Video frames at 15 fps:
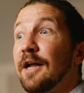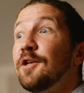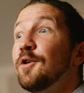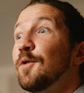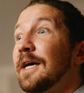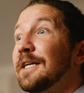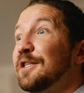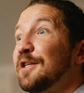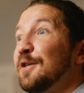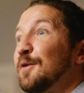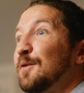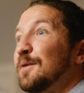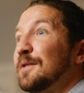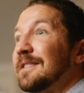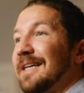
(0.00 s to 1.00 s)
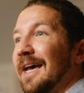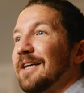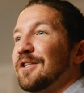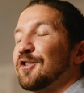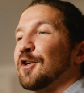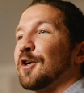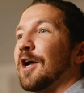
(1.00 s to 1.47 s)
do you like to use
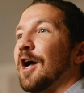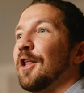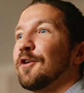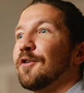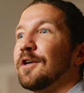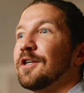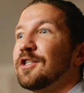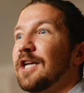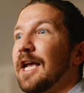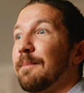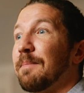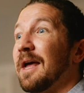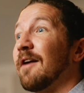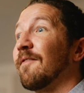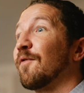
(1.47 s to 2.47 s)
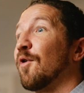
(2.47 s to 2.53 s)
texture, color, and shape? And of